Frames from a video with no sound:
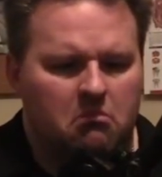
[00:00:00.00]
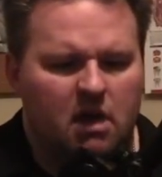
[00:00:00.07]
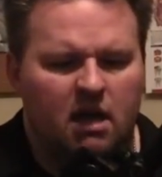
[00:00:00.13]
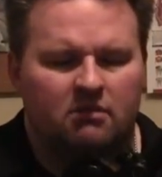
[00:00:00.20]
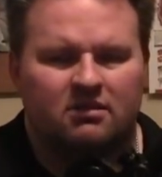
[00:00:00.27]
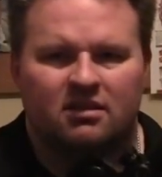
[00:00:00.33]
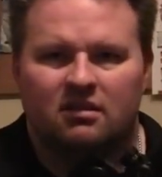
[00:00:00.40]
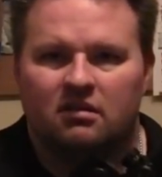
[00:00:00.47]

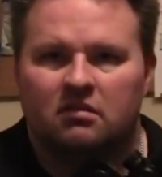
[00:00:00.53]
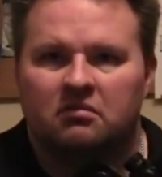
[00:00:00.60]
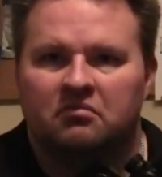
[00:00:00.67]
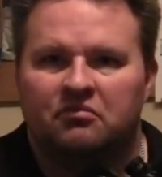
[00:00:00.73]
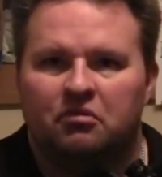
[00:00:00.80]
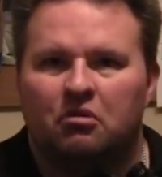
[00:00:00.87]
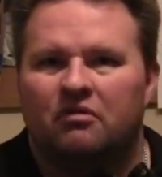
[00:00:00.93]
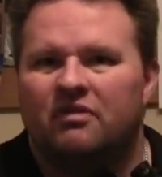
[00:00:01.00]
out to
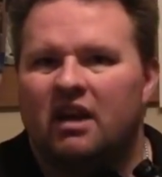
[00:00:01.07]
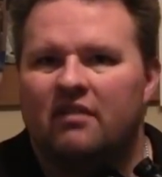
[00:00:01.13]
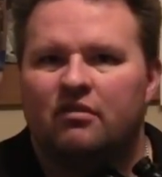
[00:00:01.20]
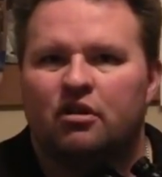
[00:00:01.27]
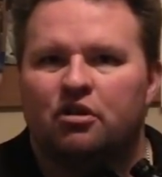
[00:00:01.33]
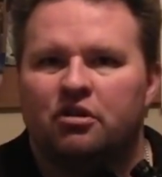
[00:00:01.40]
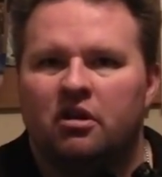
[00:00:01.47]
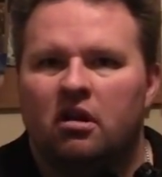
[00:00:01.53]
four or five
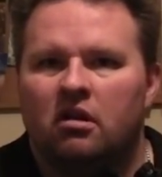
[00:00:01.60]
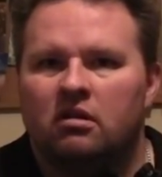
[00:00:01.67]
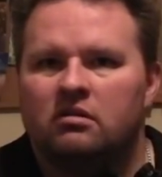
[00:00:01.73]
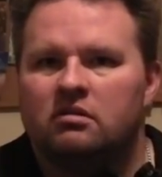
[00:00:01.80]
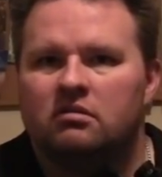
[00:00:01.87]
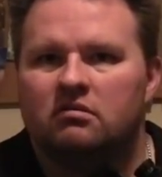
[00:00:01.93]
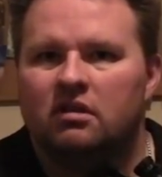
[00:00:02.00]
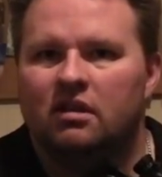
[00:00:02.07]
hundred
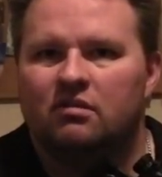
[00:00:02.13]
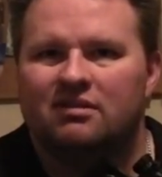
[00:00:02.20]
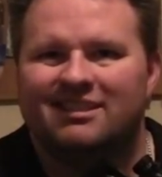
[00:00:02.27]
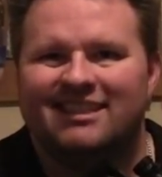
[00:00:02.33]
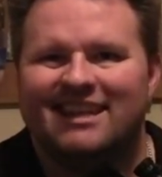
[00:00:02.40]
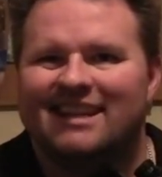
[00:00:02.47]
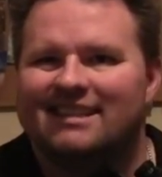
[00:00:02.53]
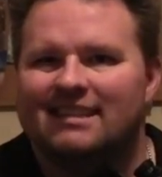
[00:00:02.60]
yards. You know,
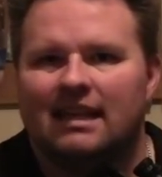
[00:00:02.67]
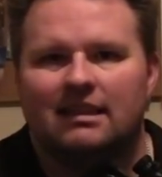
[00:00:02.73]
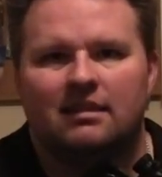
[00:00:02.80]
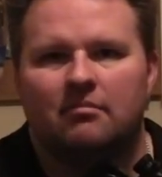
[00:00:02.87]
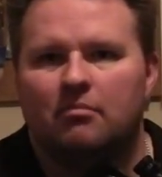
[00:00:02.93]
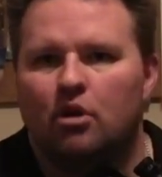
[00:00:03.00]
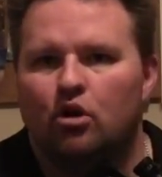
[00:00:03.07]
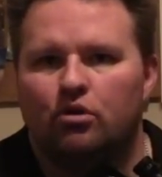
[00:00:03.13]
six at
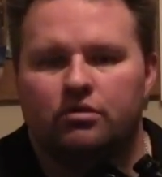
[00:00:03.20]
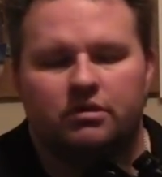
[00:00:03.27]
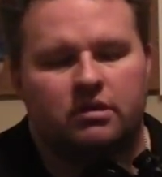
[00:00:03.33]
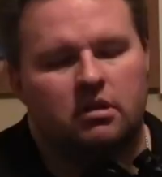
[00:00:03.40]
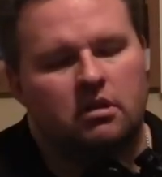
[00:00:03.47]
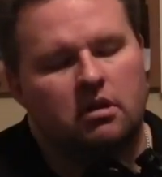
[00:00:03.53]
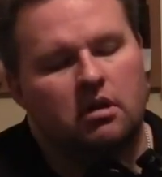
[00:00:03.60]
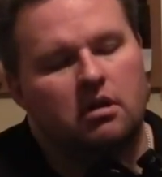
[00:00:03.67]
the most.